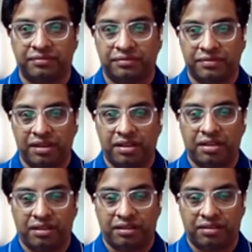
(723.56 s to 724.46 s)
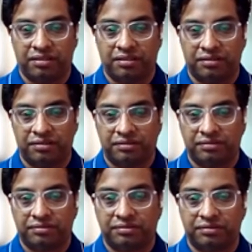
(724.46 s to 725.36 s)

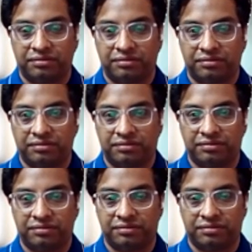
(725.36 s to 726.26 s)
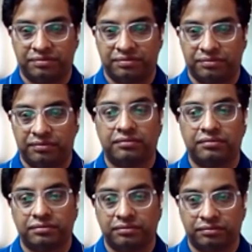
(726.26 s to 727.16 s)

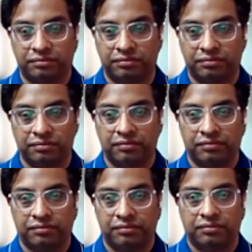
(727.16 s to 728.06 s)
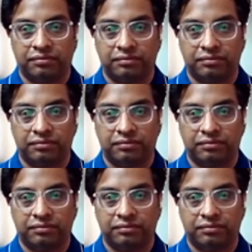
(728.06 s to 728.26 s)
(not speaking)